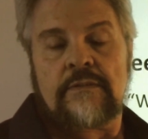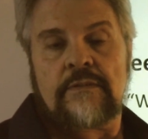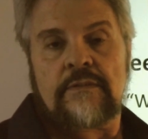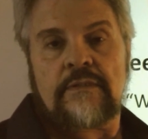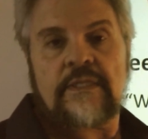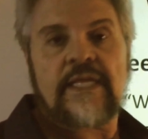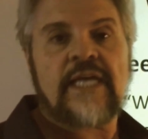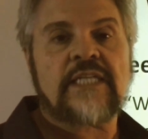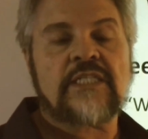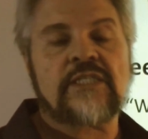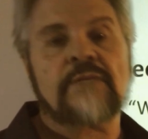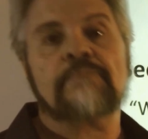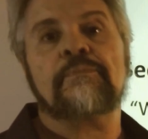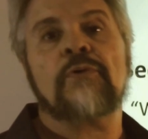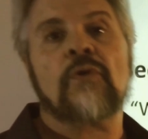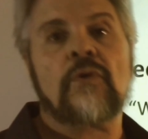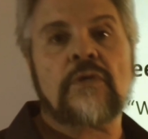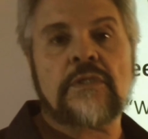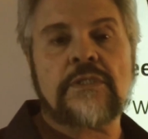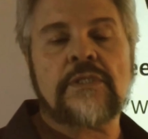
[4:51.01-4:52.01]
that
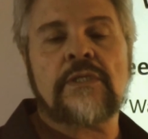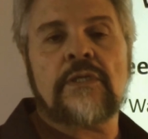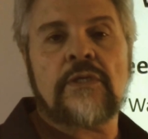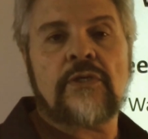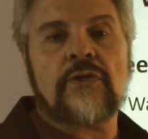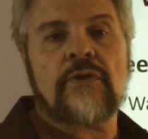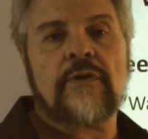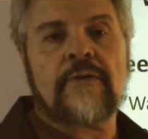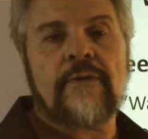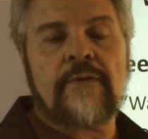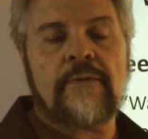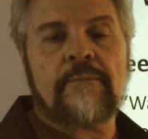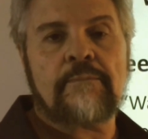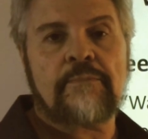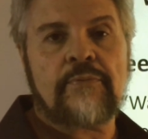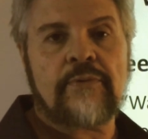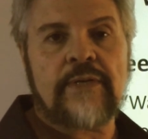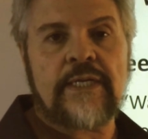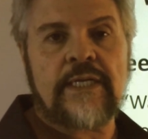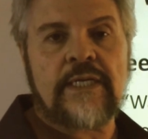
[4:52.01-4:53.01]
supports your
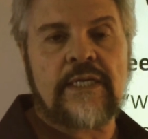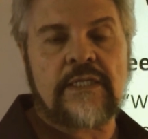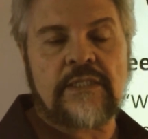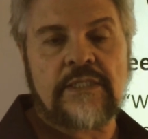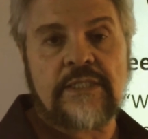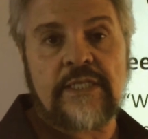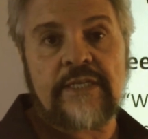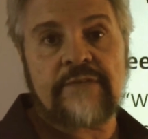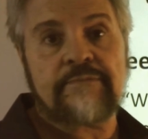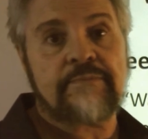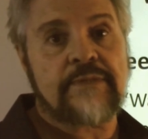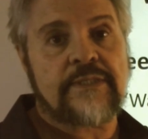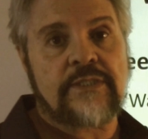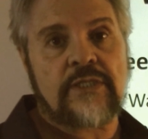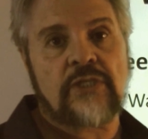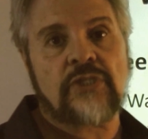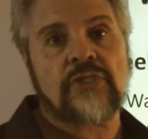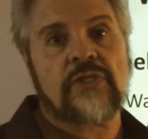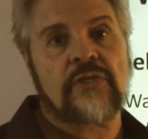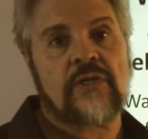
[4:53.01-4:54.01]
preconceived
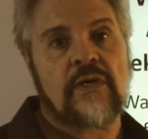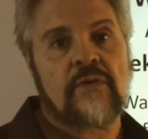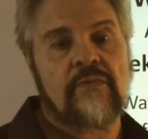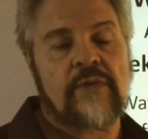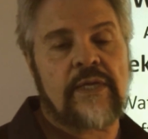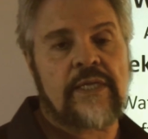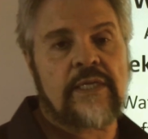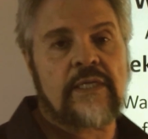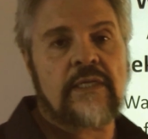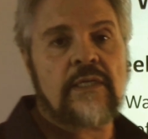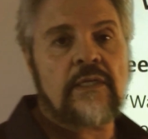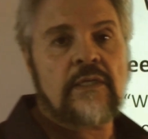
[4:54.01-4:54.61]
position already.